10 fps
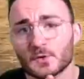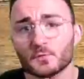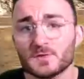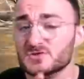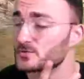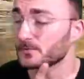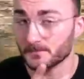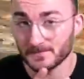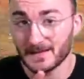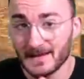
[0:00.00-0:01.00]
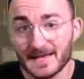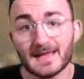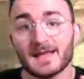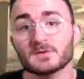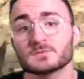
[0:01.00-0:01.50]
on which you're
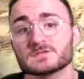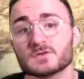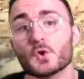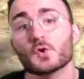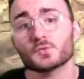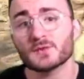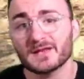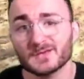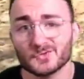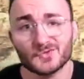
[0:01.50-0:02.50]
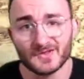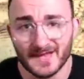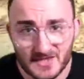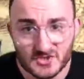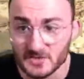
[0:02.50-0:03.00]
playing, and also a really good
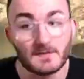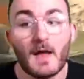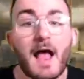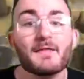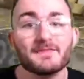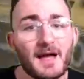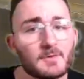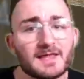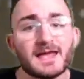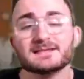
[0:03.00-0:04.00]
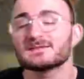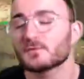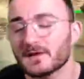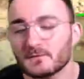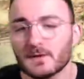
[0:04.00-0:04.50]
connection. Nowadays in
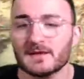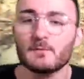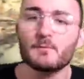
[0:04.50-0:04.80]
2020